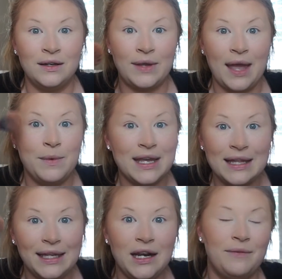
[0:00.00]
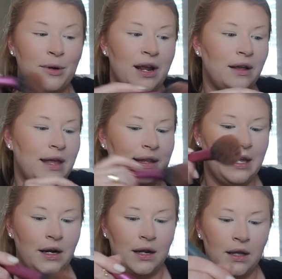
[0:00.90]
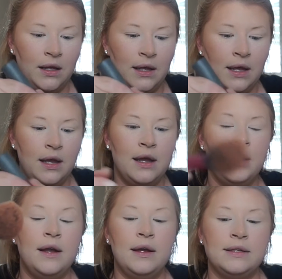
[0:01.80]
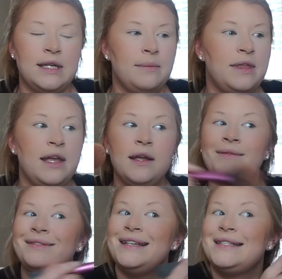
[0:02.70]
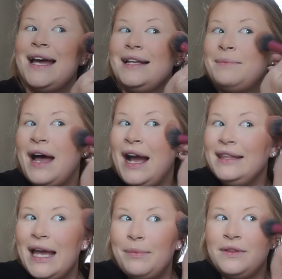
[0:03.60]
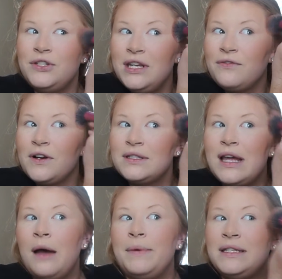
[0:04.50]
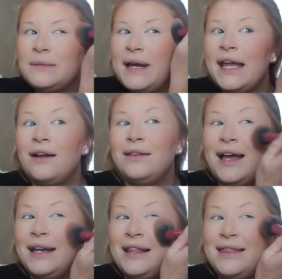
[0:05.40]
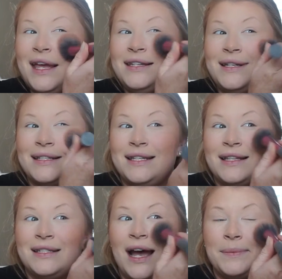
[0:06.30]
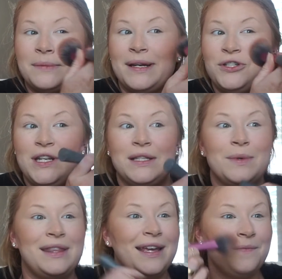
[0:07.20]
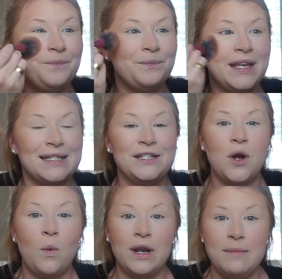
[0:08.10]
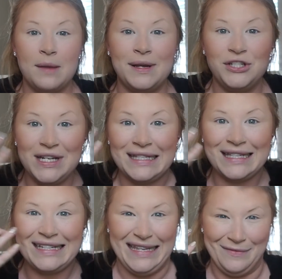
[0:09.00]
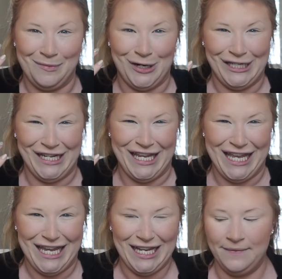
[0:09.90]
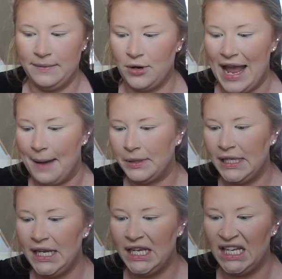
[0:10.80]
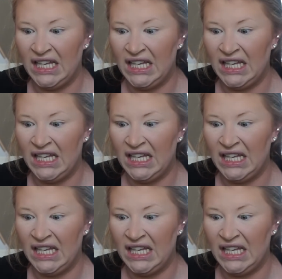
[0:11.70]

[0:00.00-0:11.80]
Okay, we can clean off our hairline later. Same thing, this side, behind the apple of the cheek first, up into my hairline, and then dusting the tops of my cheeks with it because I don't want to make my cheeks like even more cheeky, more appley.